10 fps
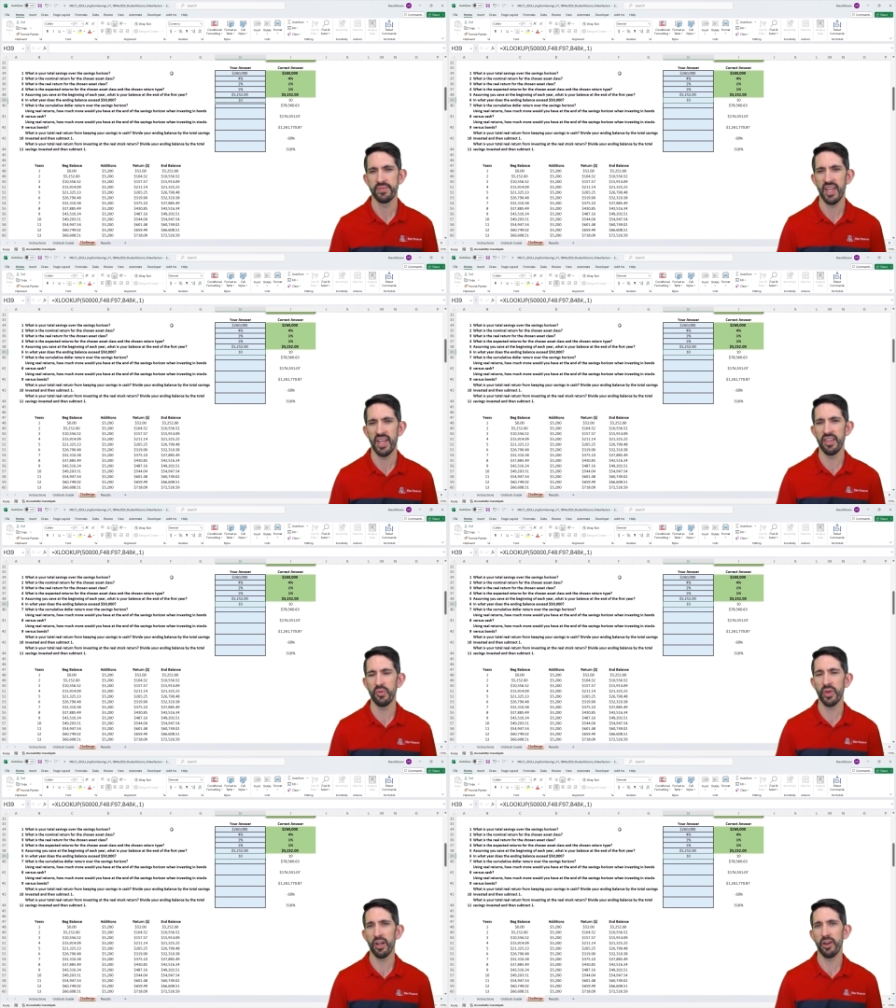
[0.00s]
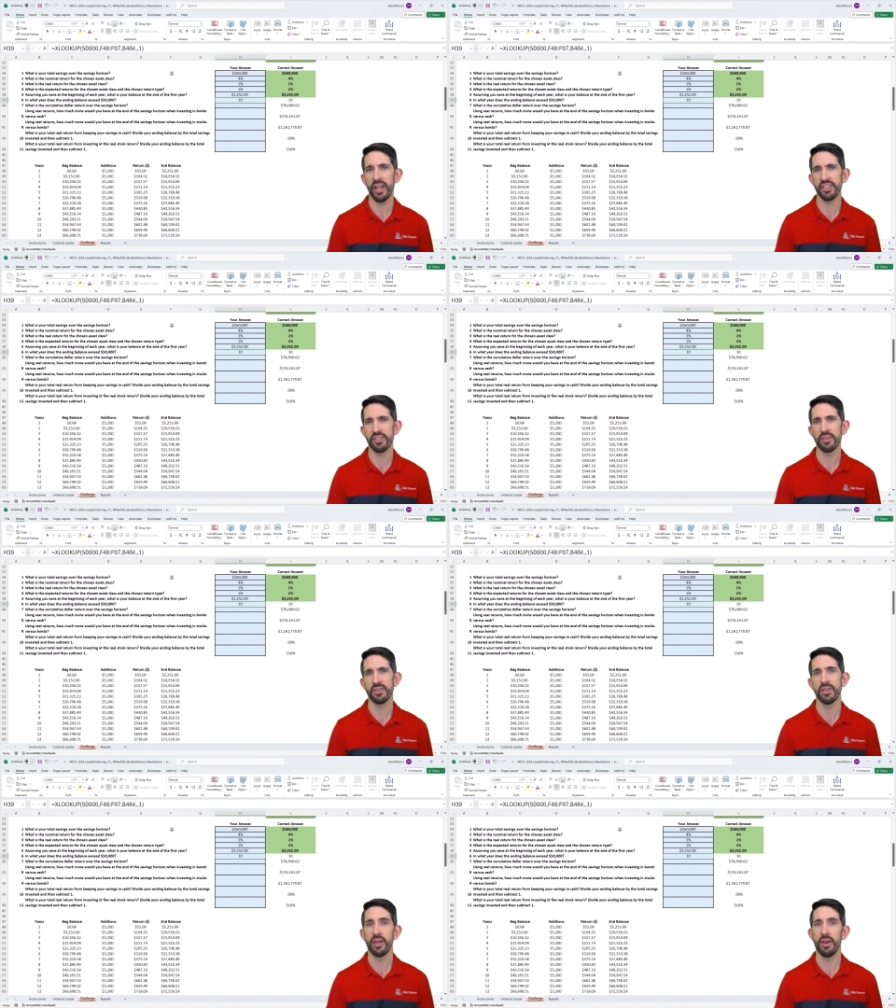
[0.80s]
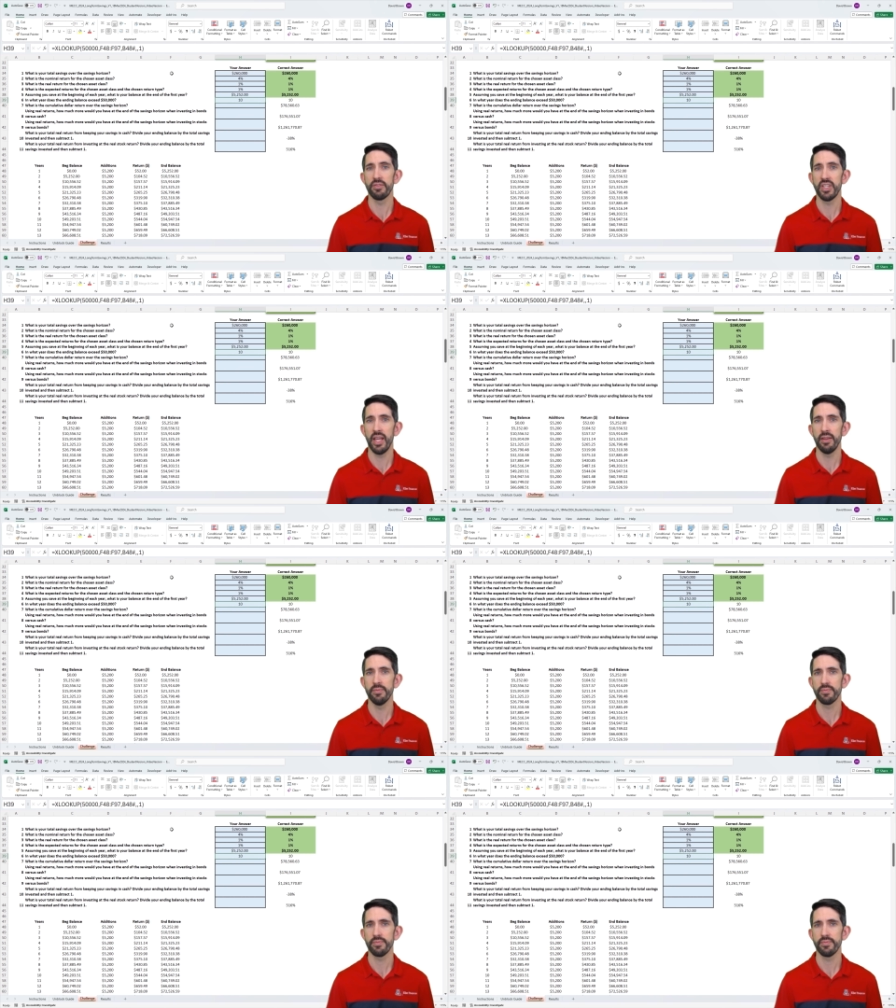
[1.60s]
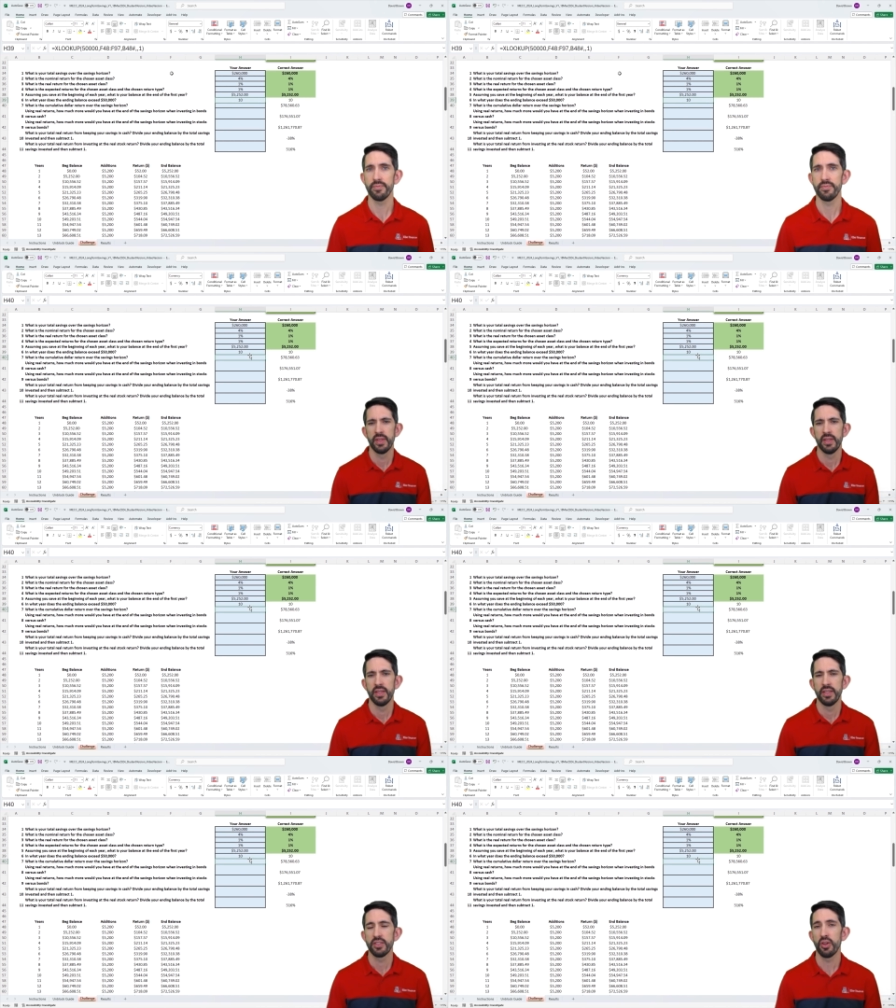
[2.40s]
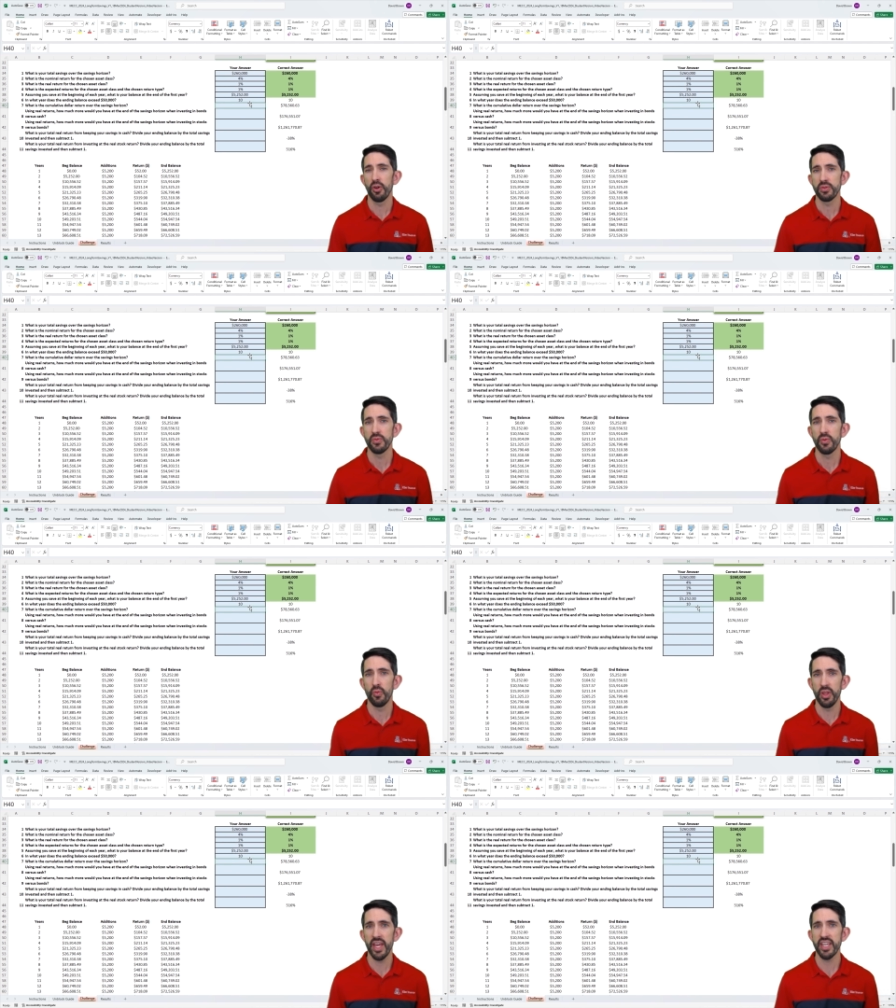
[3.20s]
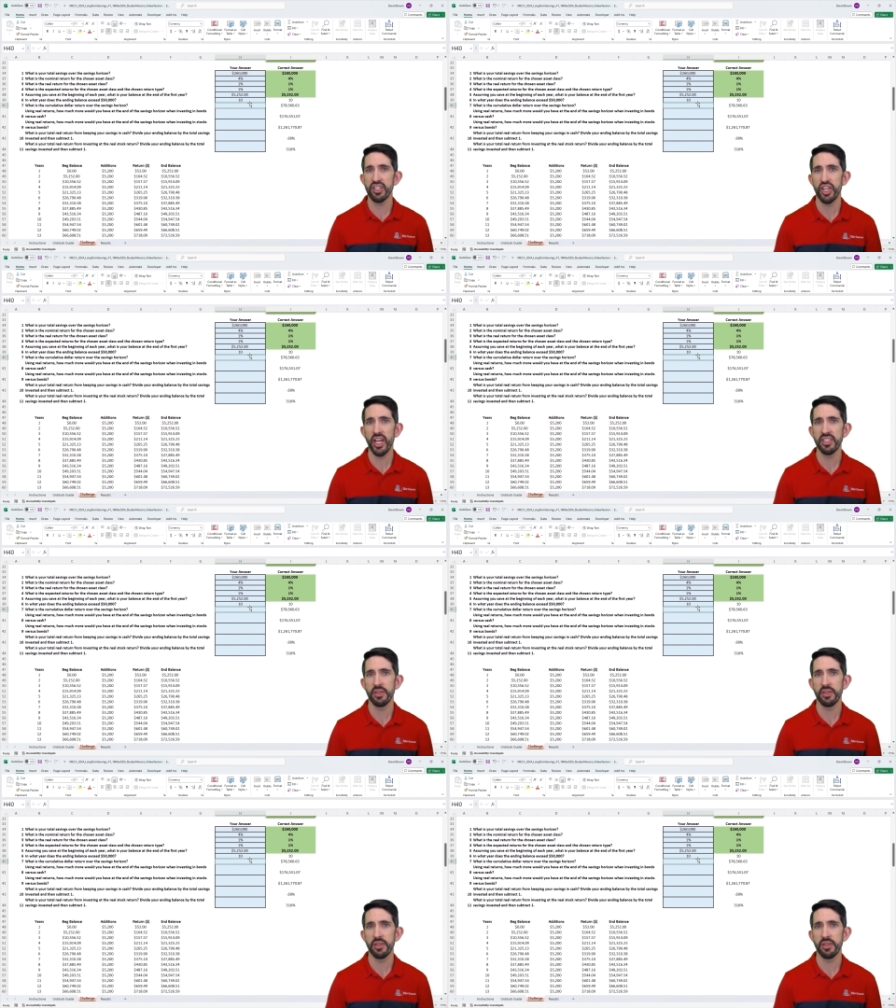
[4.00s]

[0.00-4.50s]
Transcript: And then we get our answer of 10. So one last check to